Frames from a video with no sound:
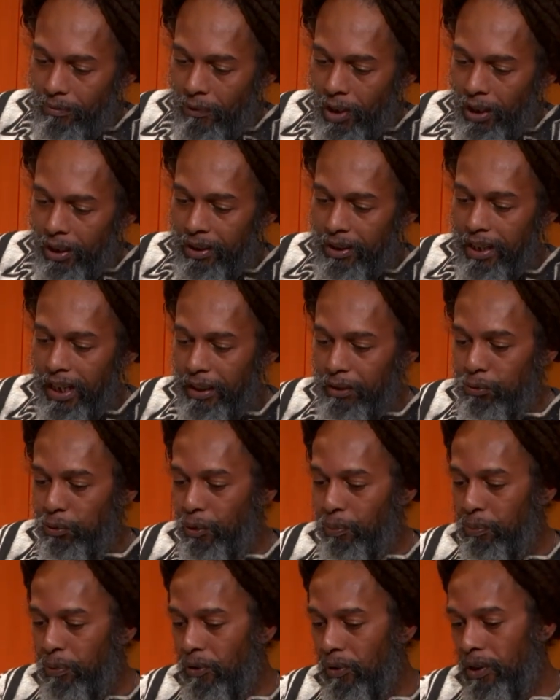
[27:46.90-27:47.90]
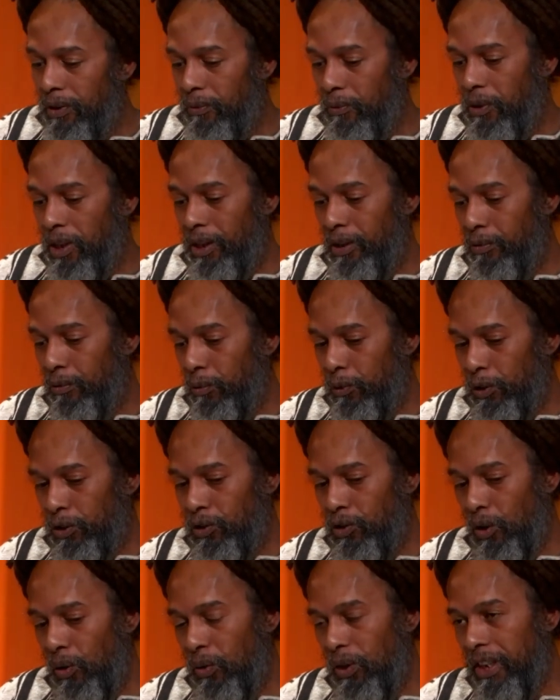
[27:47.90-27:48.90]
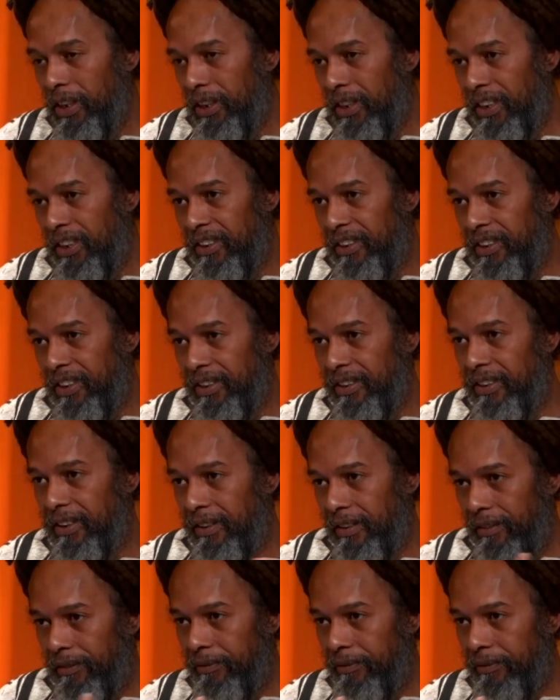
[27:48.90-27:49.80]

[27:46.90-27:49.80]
it got to a point where it was so inconsistent